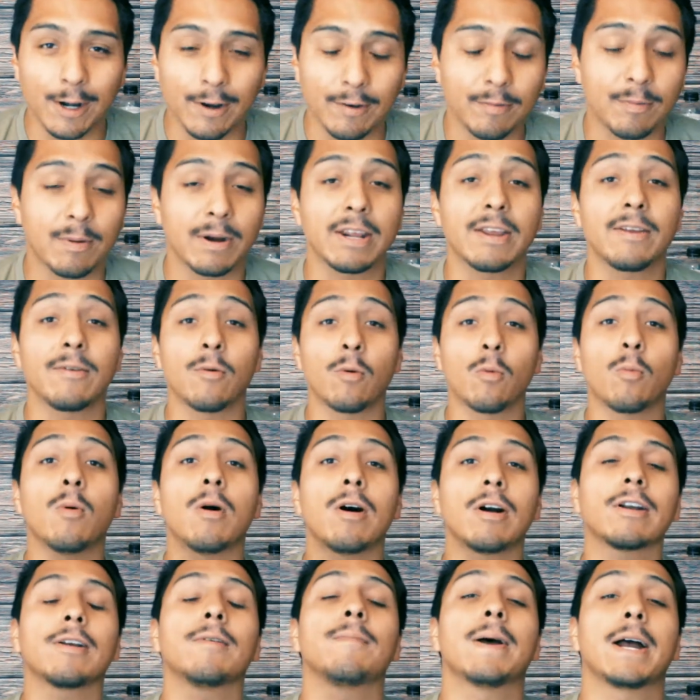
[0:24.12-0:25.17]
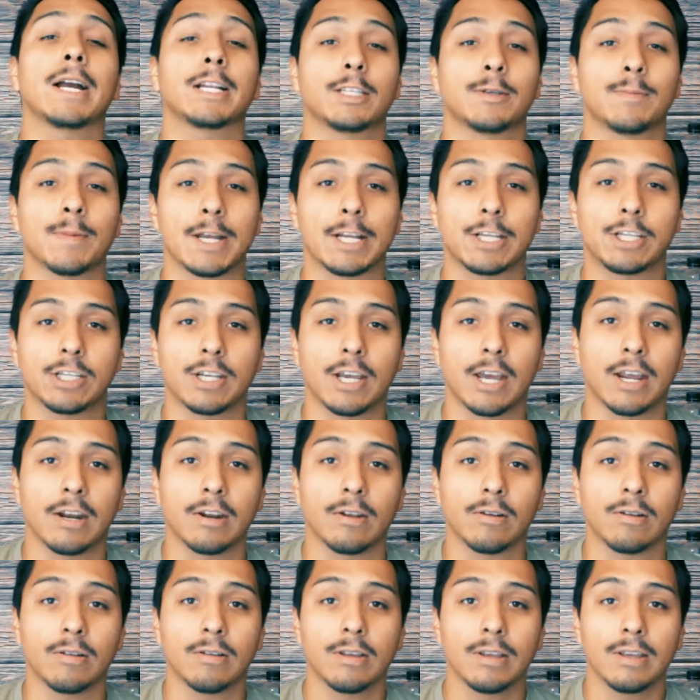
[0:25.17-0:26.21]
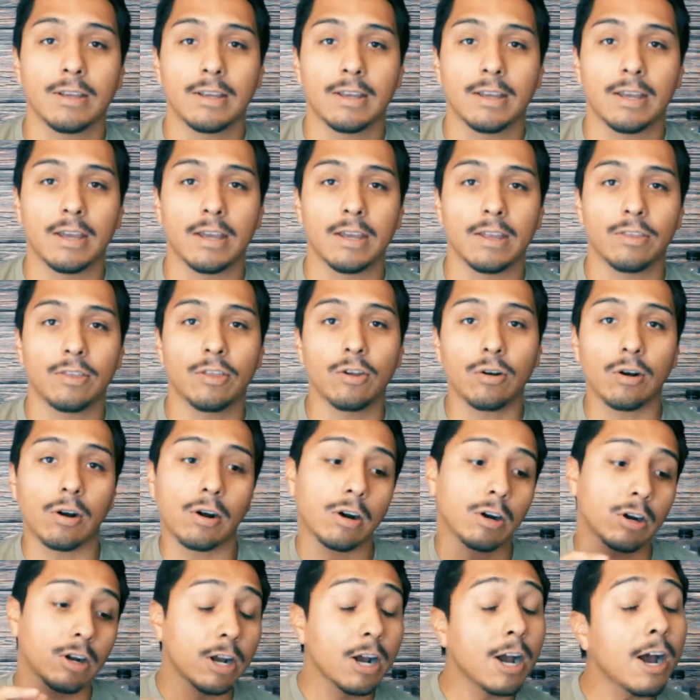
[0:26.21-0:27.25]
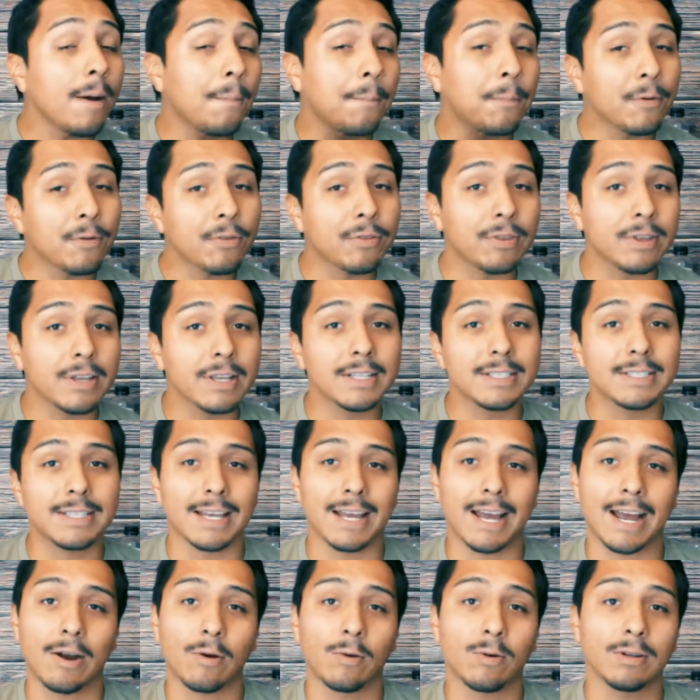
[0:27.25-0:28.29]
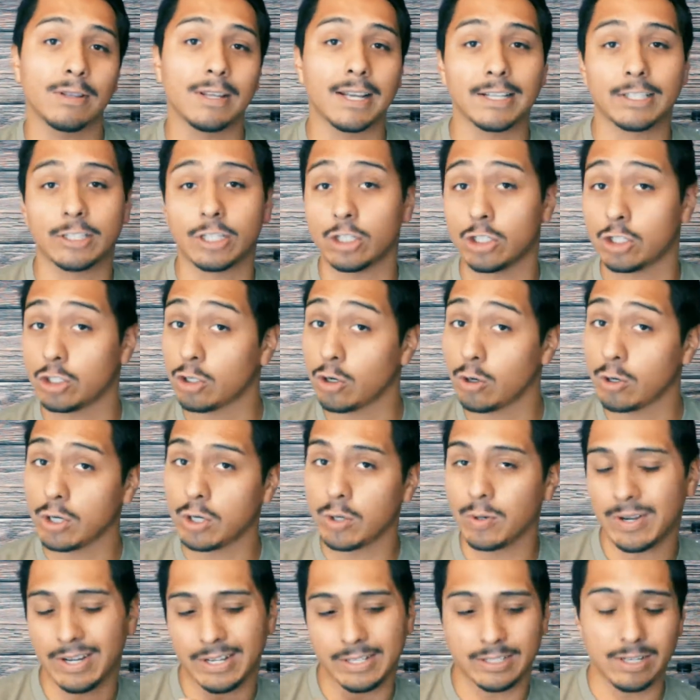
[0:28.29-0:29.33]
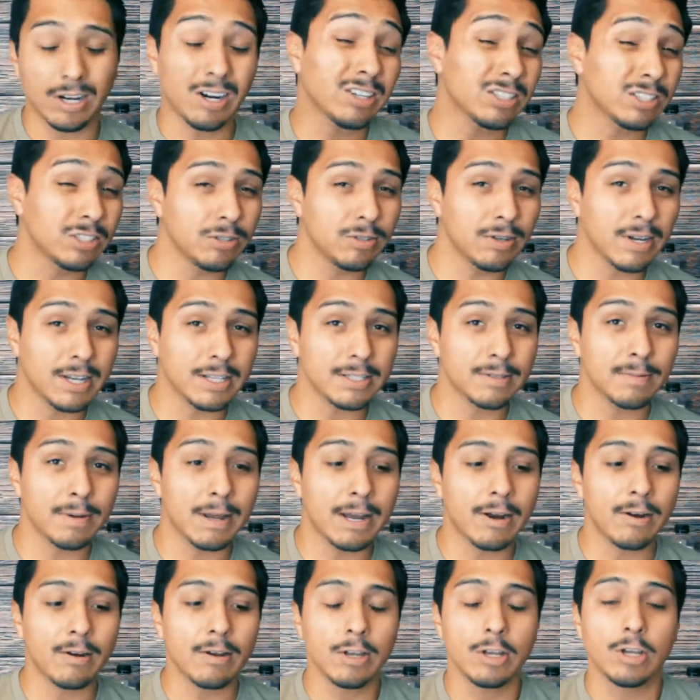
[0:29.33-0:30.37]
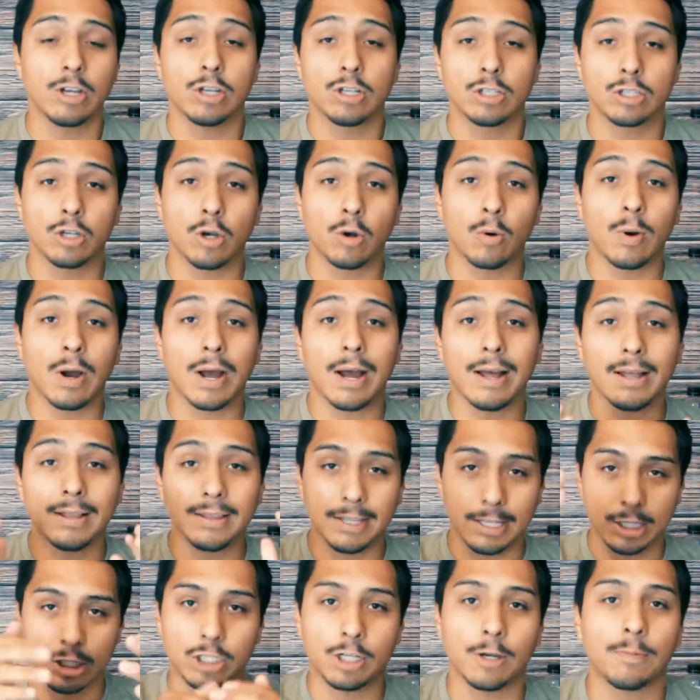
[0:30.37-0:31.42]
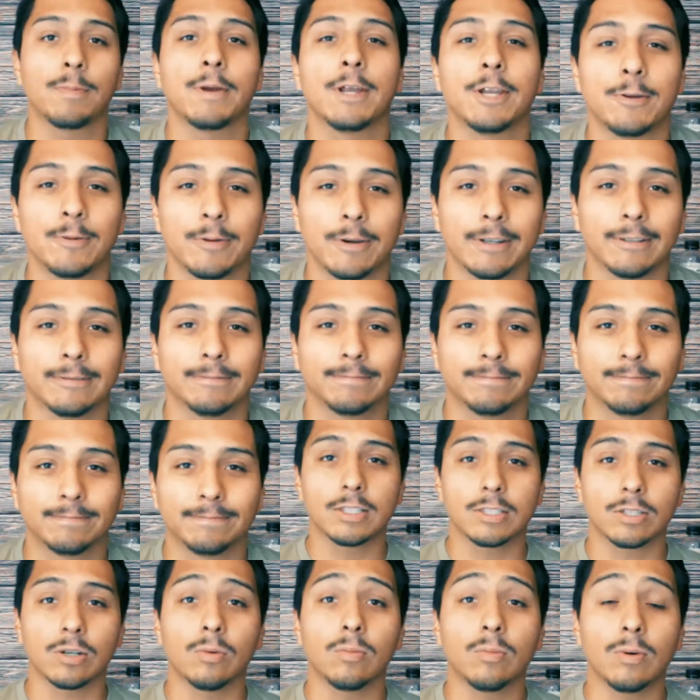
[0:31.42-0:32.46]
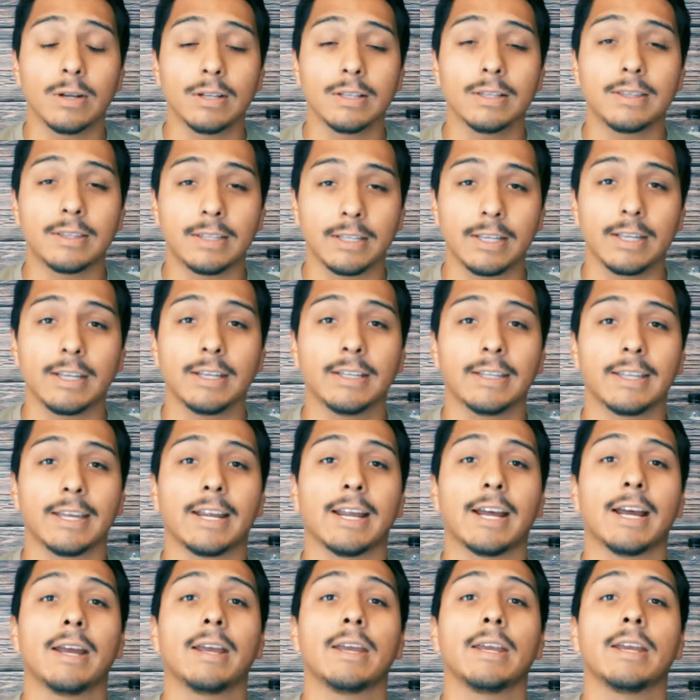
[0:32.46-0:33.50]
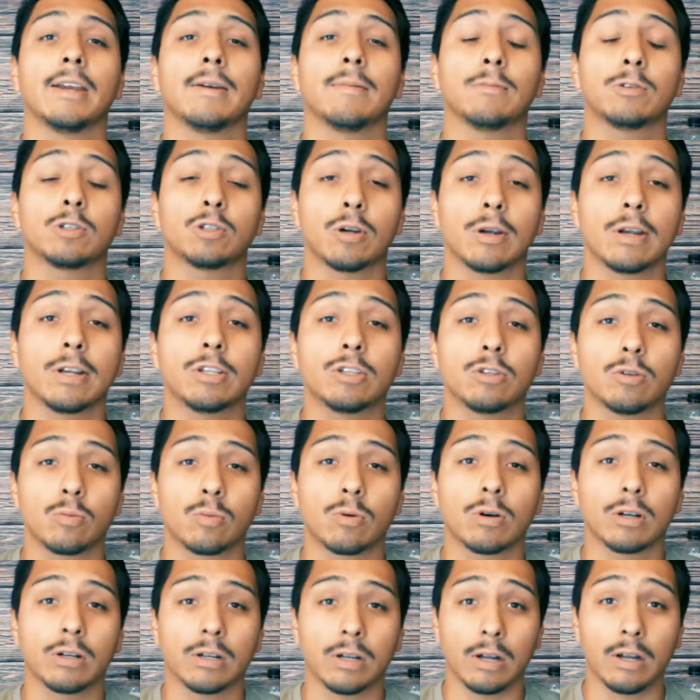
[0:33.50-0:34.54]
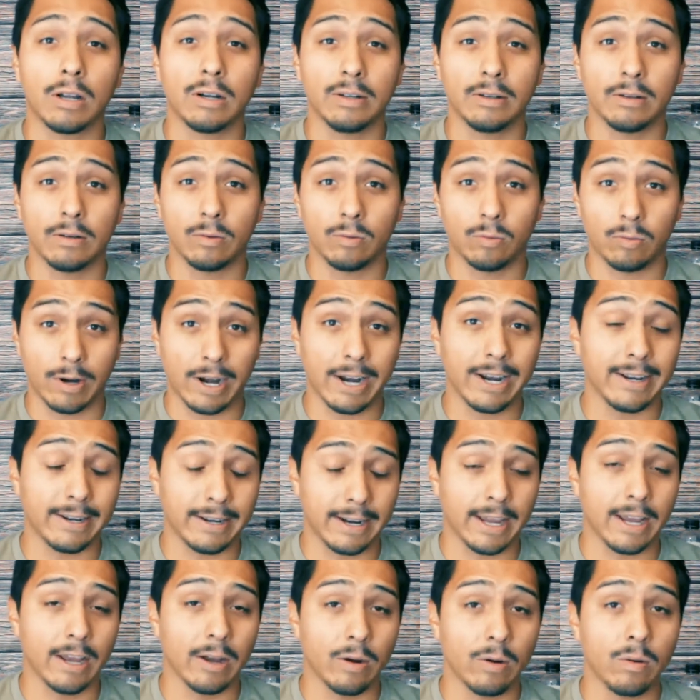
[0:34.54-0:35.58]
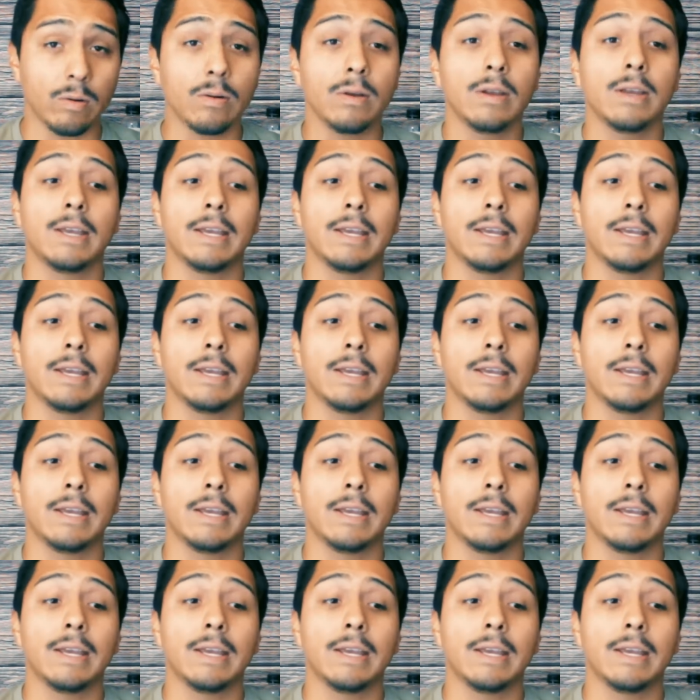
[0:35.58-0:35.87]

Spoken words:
everybody, welcome back to my channel, and there are a couple things that I would like to show you and talk to you guys about, so let's jump into it. So one thing that I am trying to work on right now